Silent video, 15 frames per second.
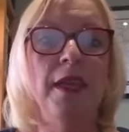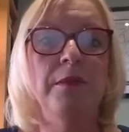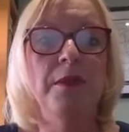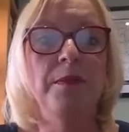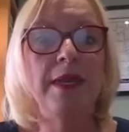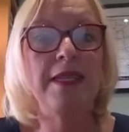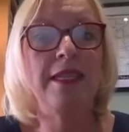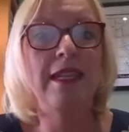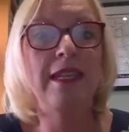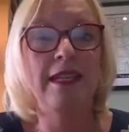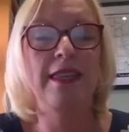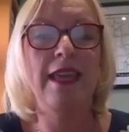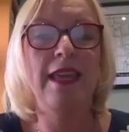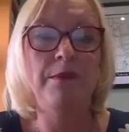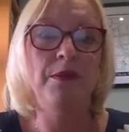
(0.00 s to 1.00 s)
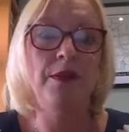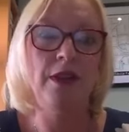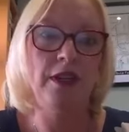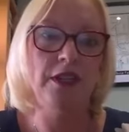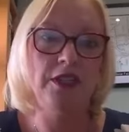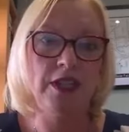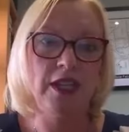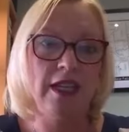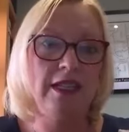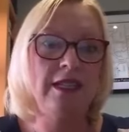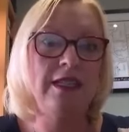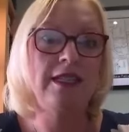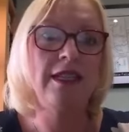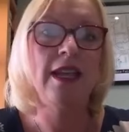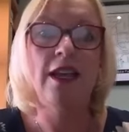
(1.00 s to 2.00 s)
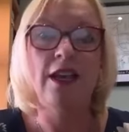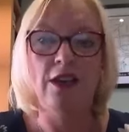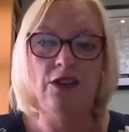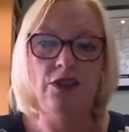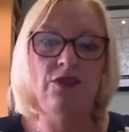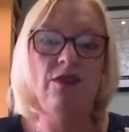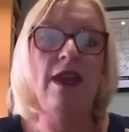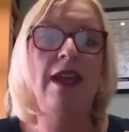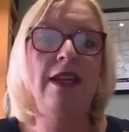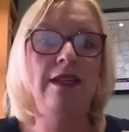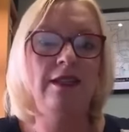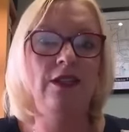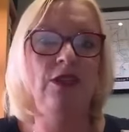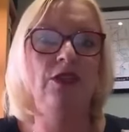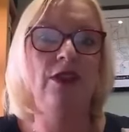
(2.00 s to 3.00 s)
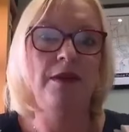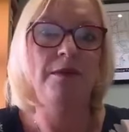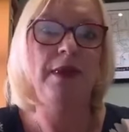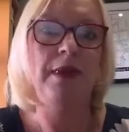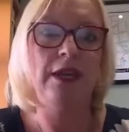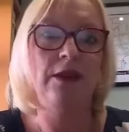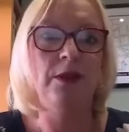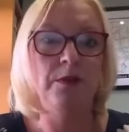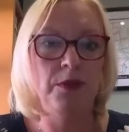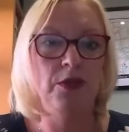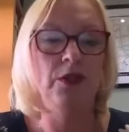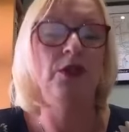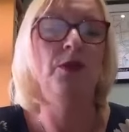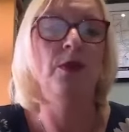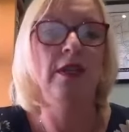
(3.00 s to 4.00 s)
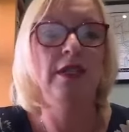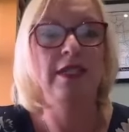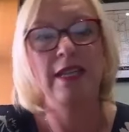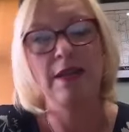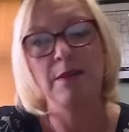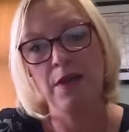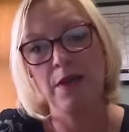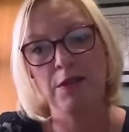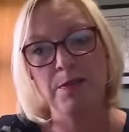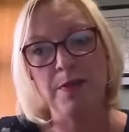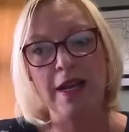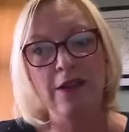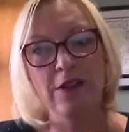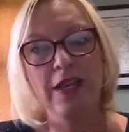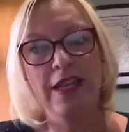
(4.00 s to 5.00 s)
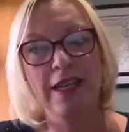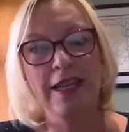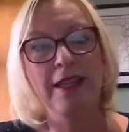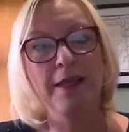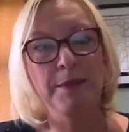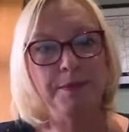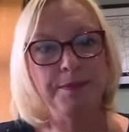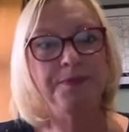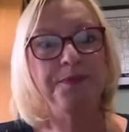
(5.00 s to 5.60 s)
But basically the embryologists are trained to try and pick up good quality embryos by looking at them.